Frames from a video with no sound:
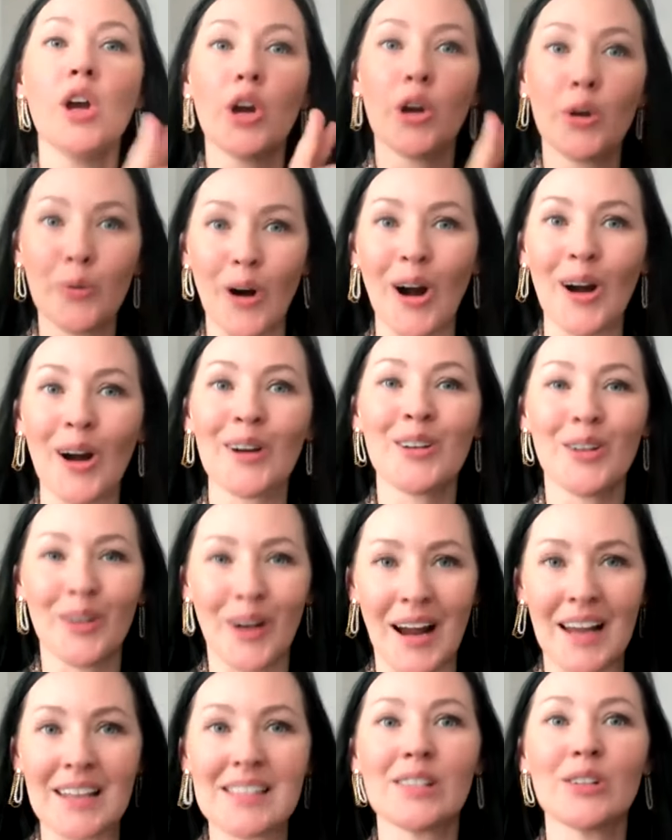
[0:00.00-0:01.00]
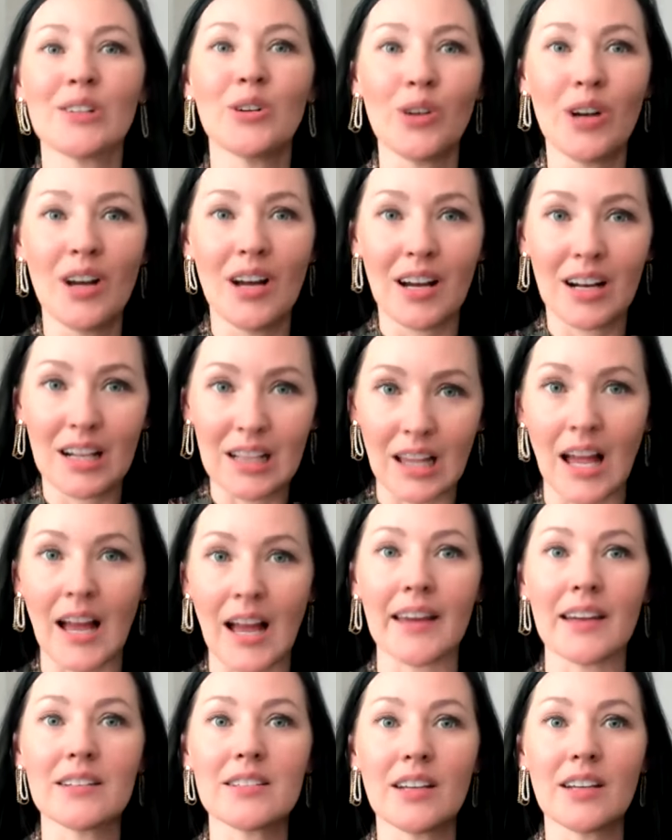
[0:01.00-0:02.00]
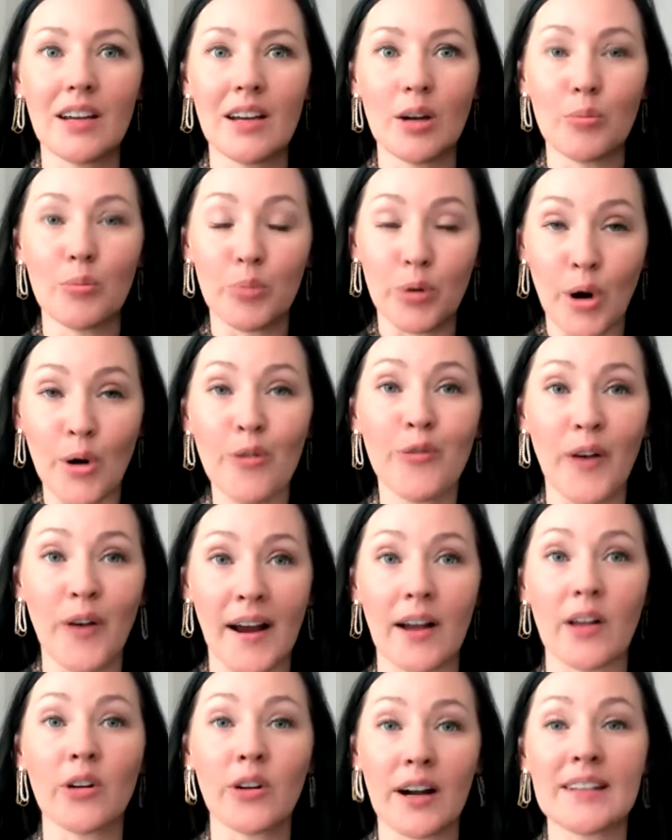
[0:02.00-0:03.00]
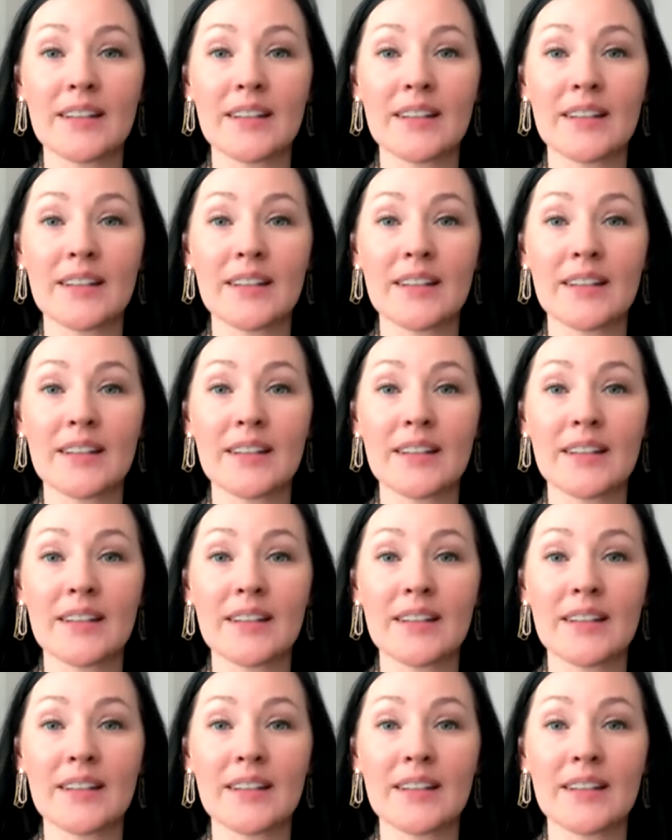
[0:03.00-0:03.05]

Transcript: who are your ideal client profile or